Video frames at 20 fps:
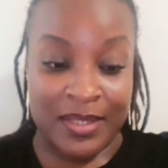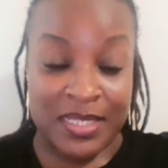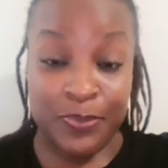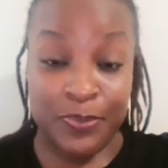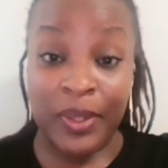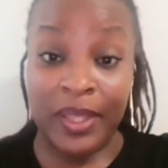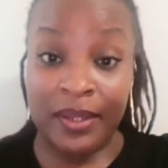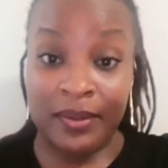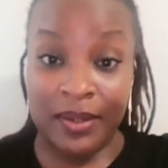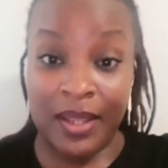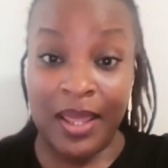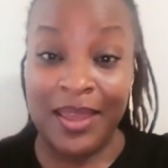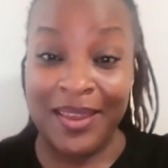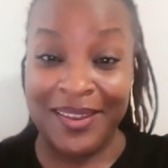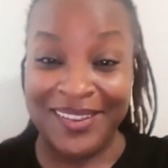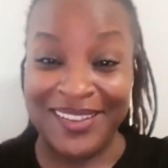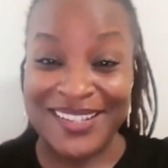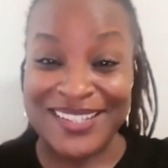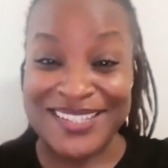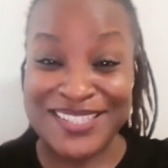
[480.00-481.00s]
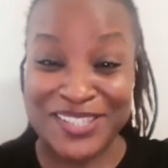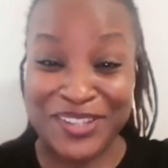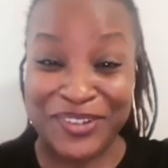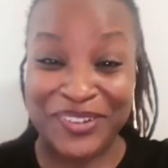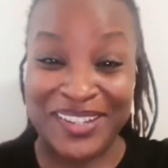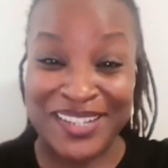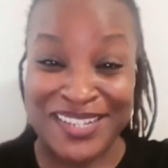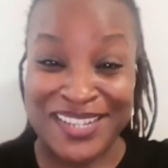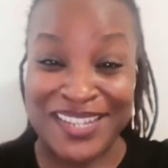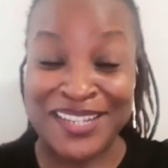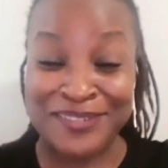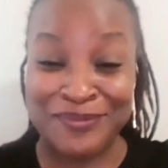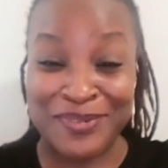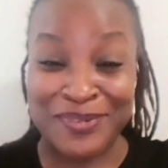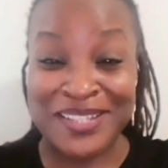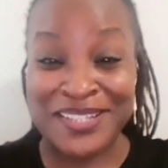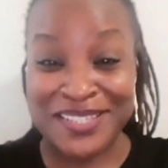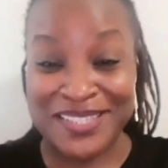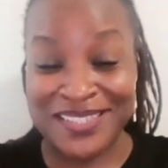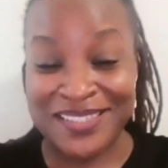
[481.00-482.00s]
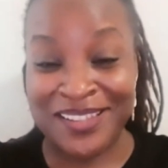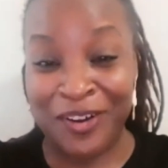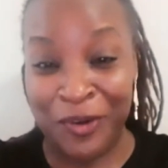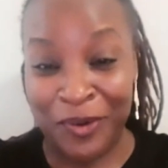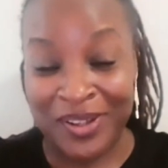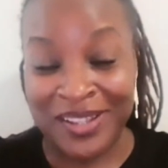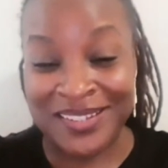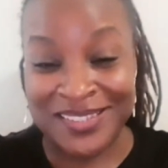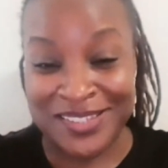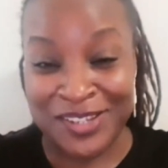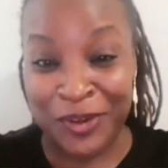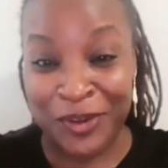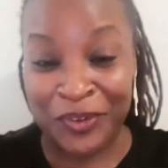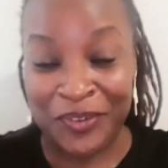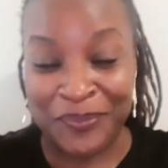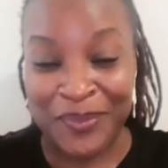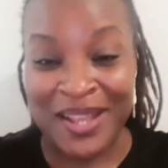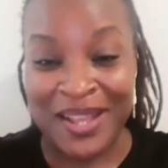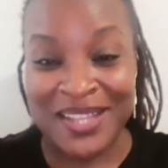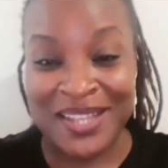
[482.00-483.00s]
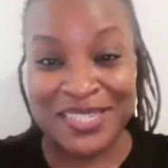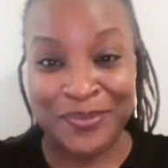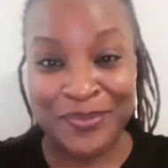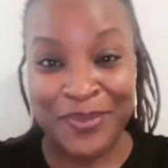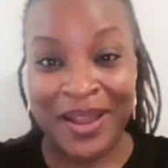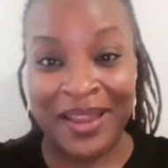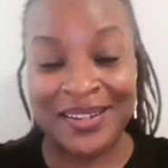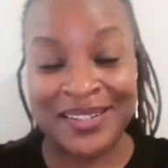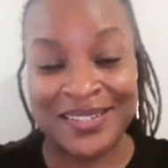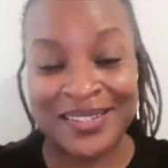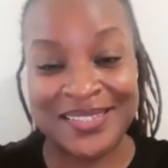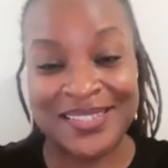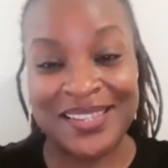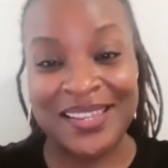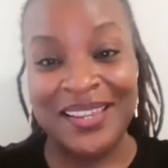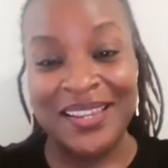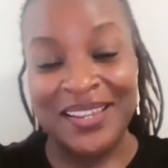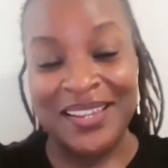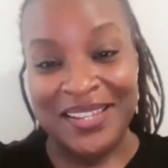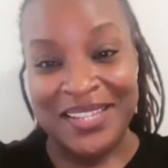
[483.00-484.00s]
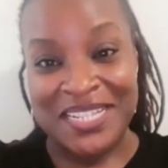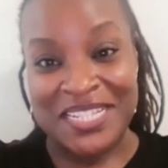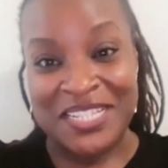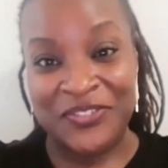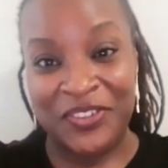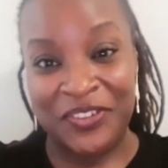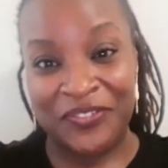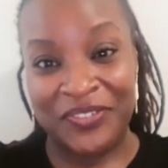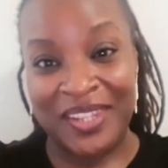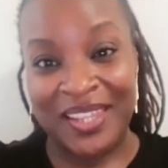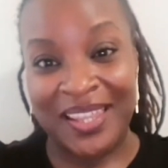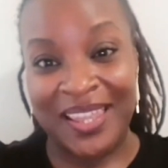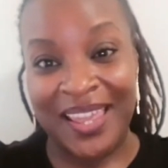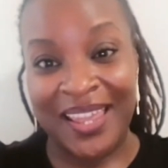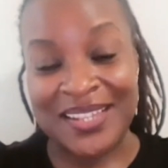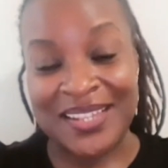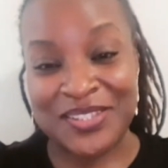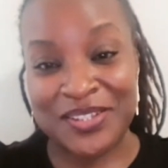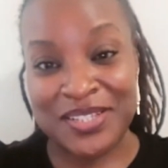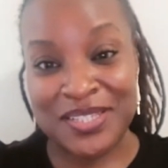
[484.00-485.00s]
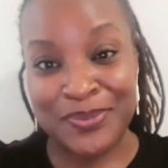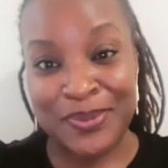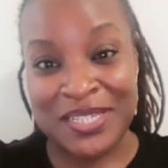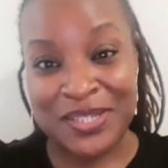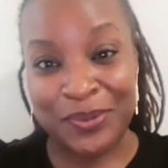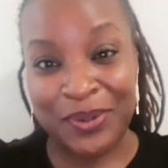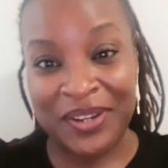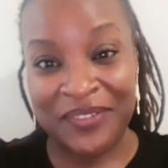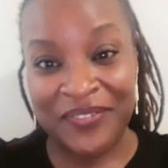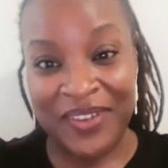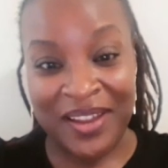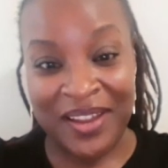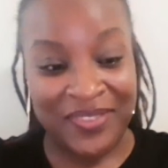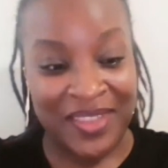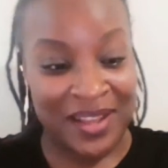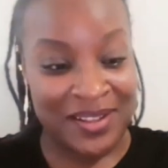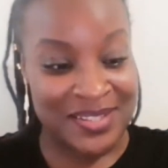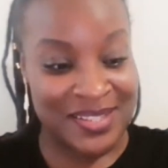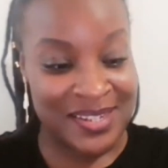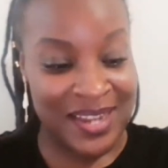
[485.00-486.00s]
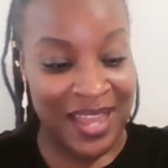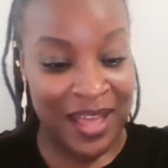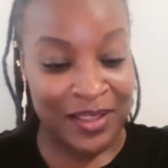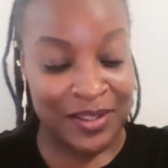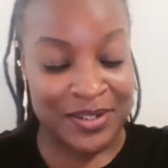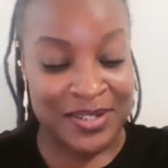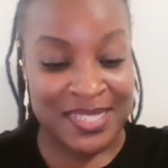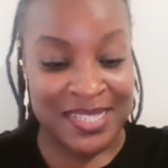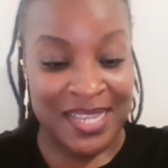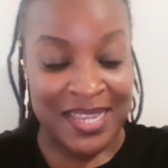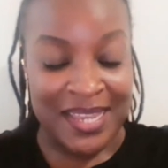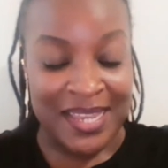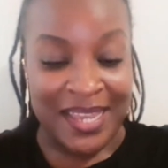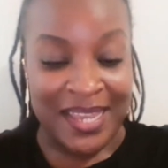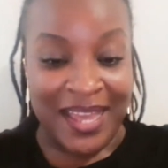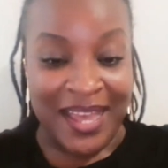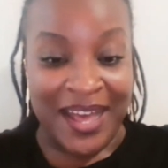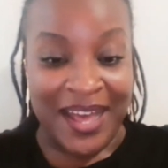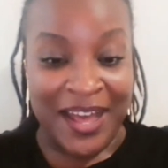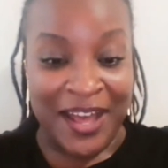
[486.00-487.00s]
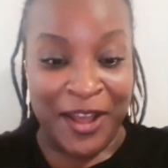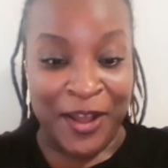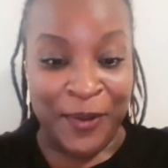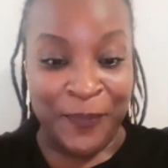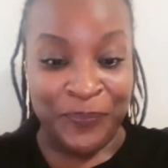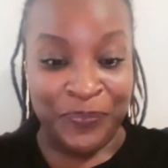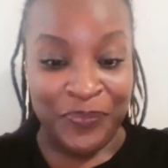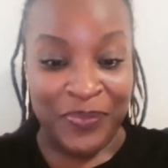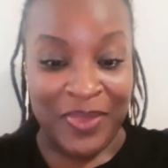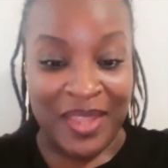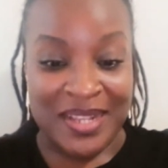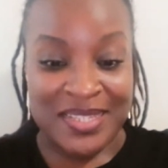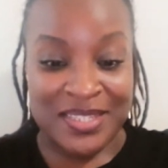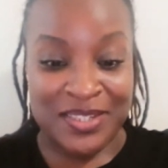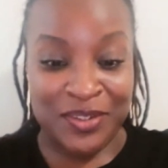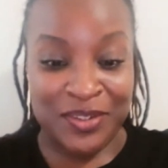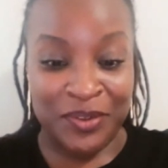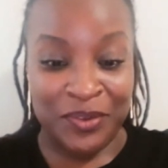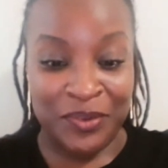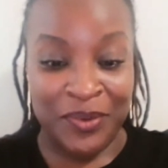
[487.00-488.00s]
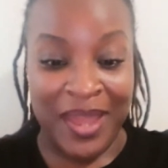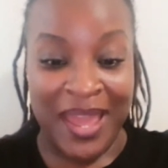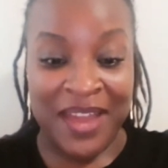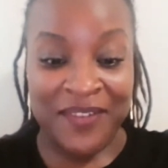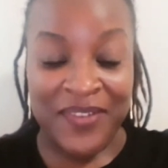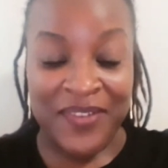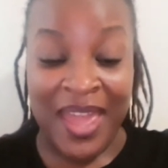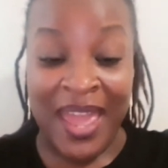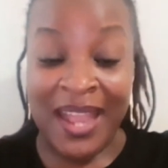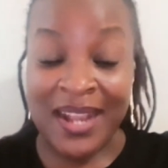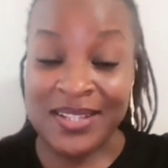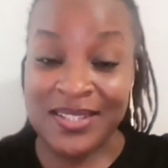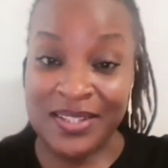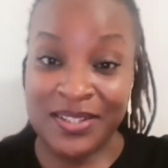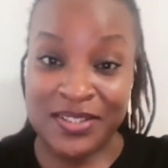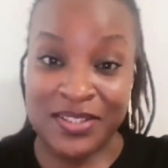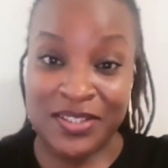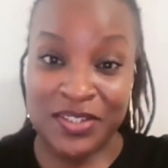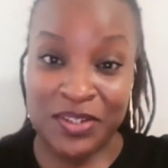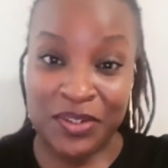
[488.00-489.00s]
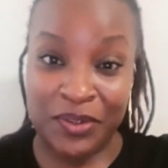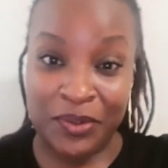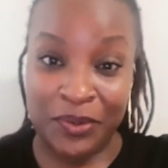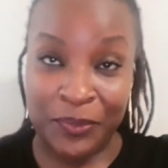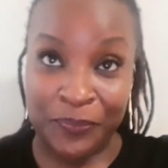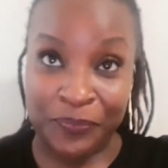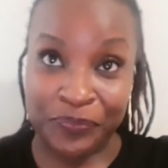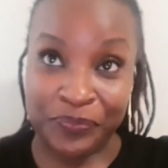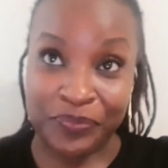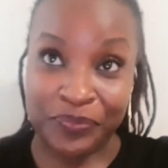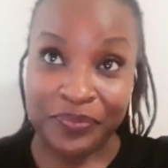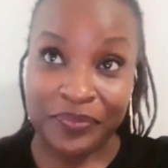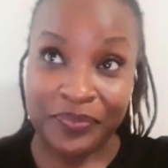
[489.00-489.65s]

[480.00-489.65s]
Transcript: split. So the total mastermind is 50K. So I spent $25,000 to have access to